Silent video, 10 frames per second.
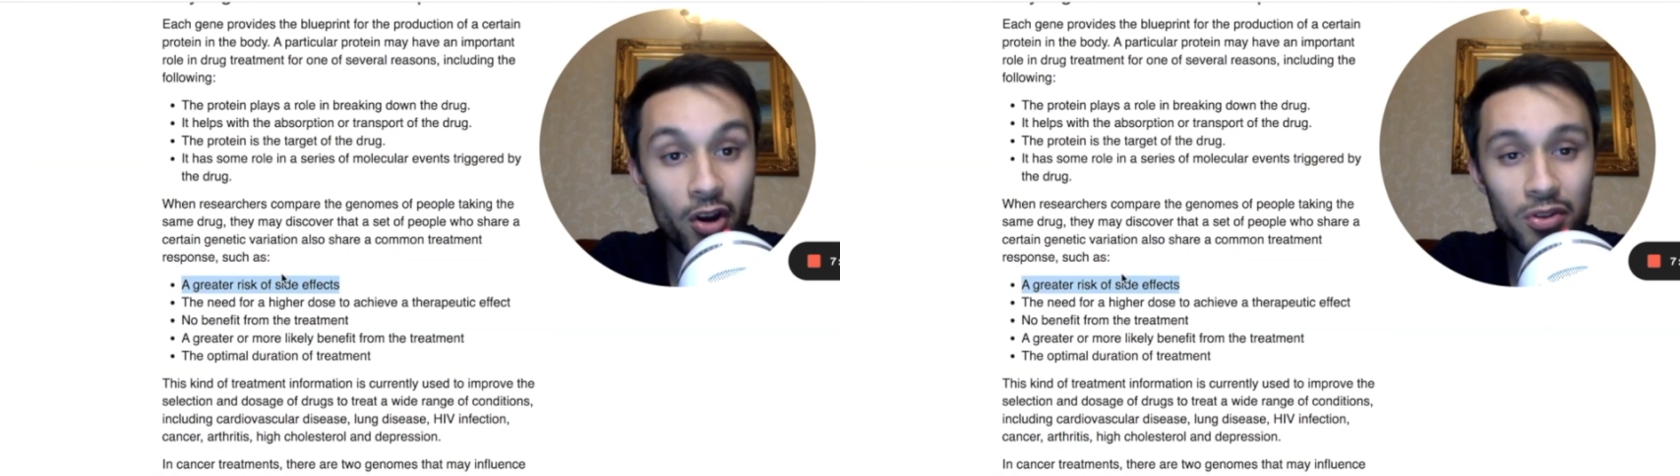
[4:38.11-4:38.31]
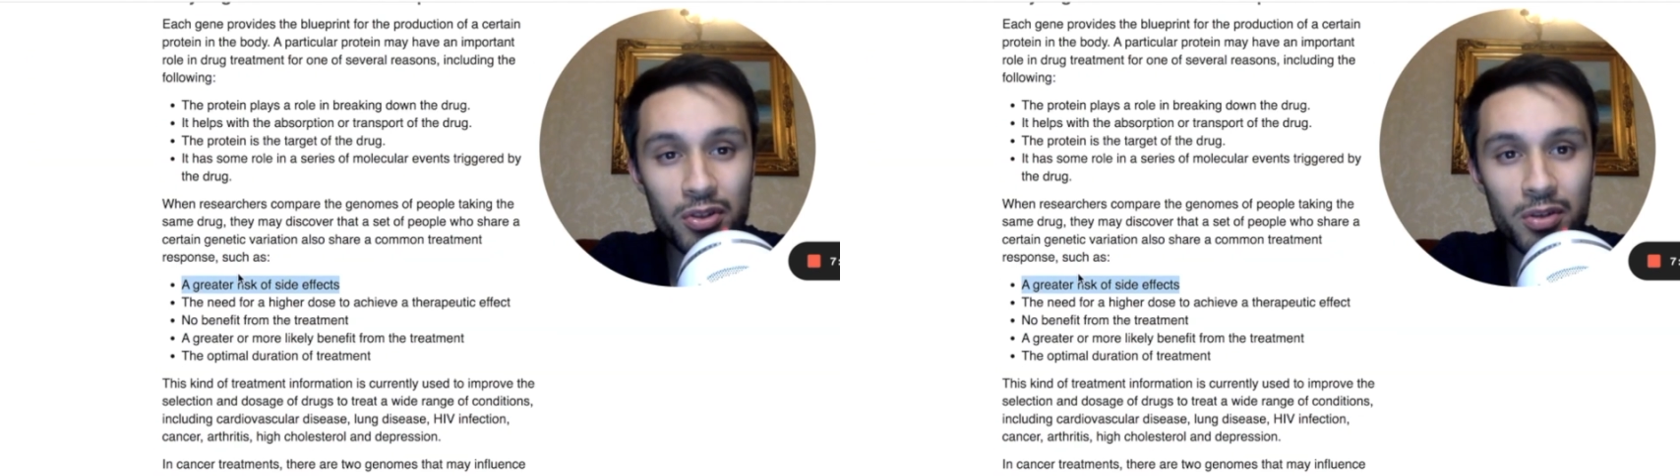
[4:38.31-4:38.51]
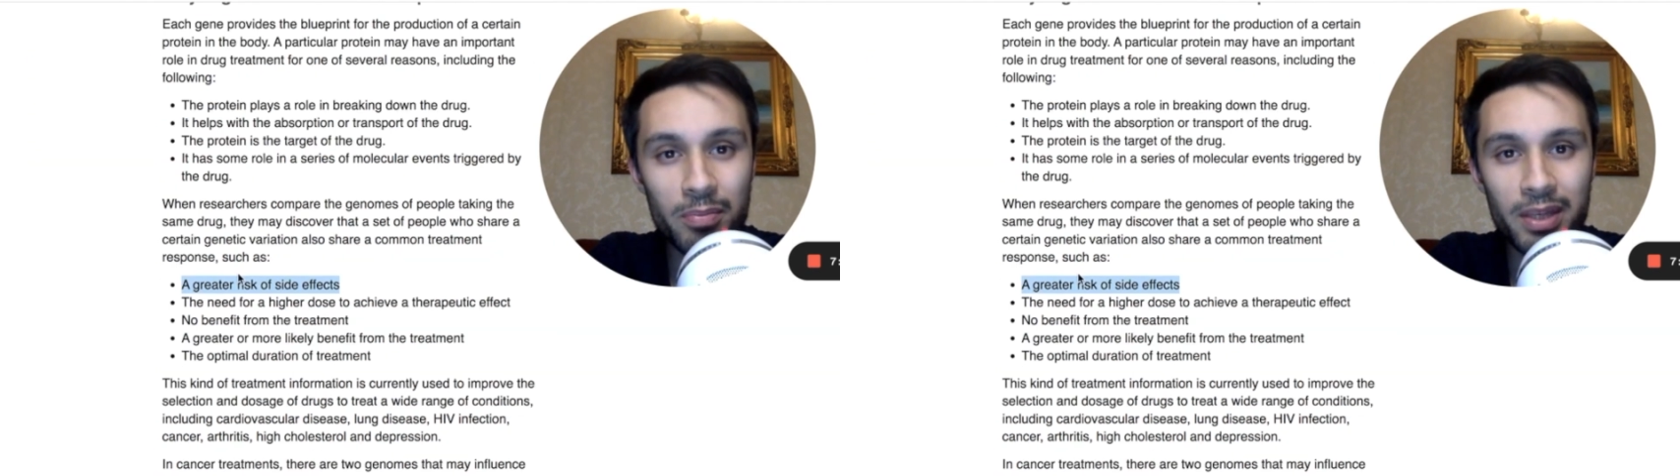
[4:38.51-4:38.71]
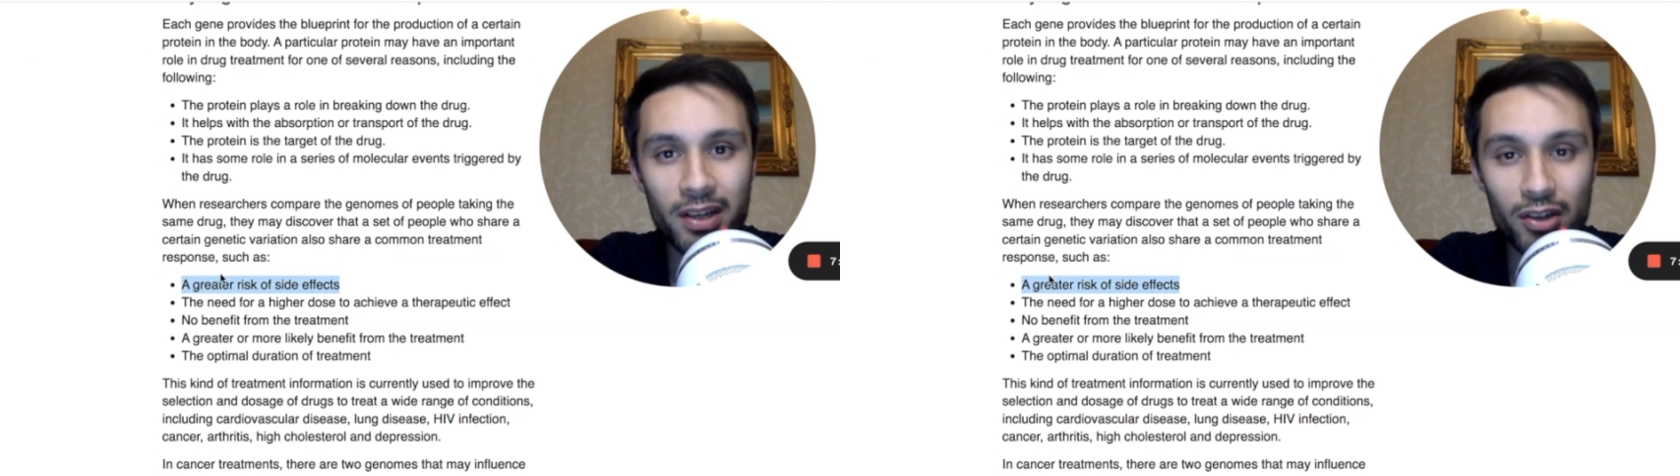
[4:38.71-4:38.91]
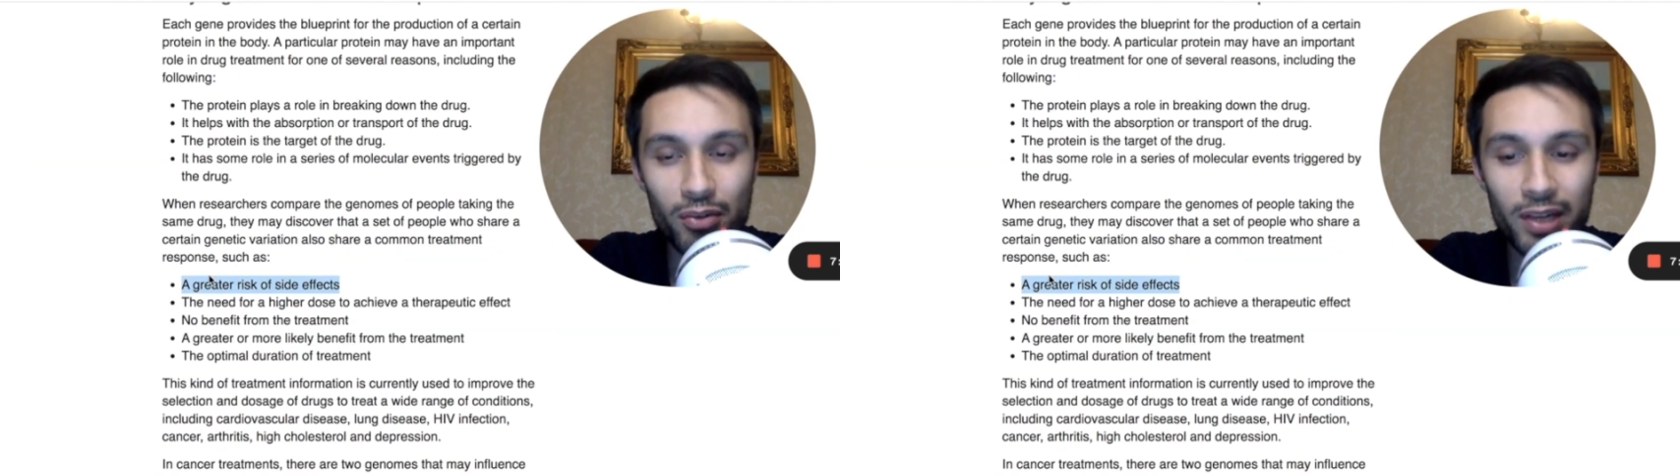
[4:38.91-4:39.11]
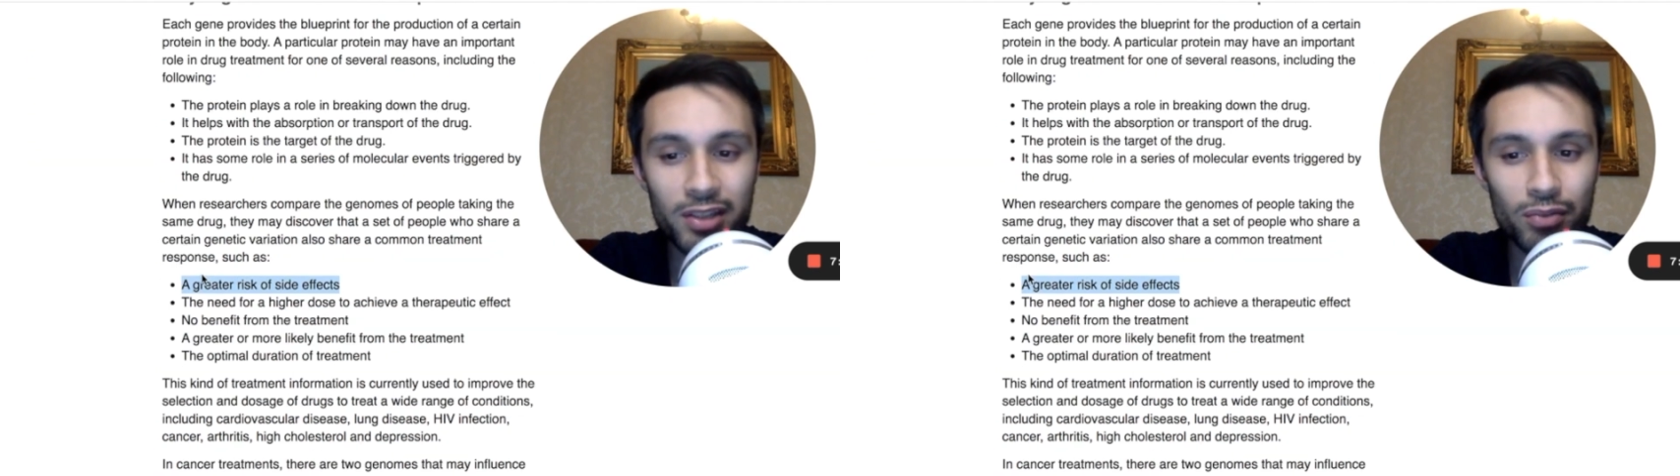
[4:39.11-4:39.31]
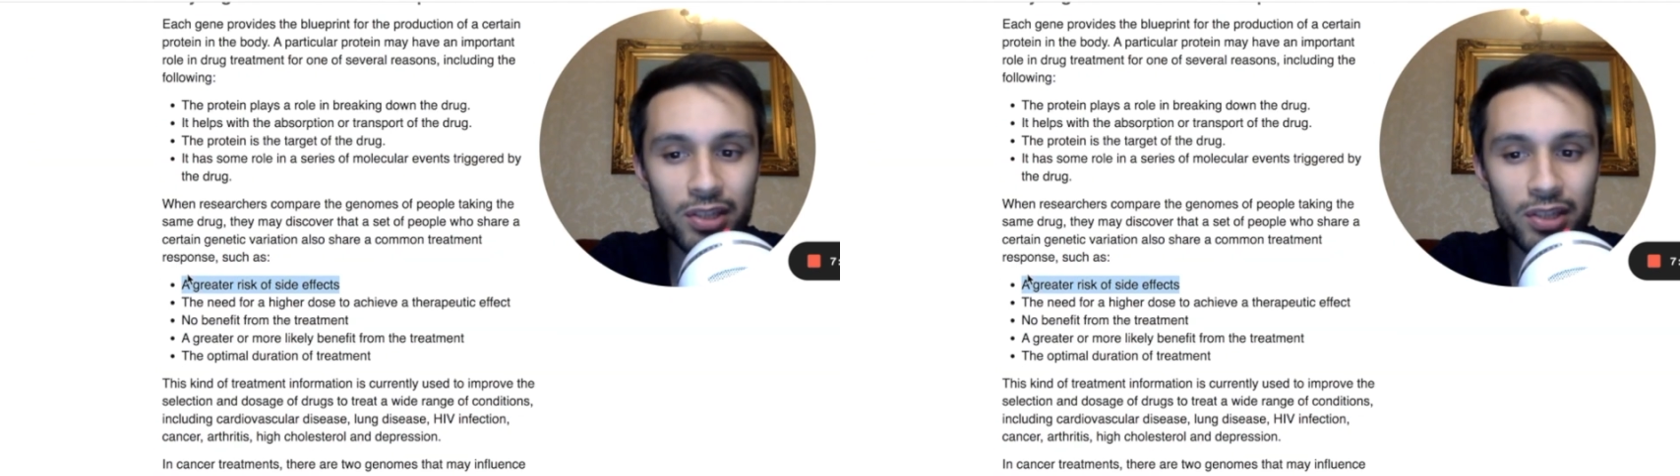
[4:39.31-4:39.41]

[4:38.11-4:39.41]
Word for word: Are you going to be at a greater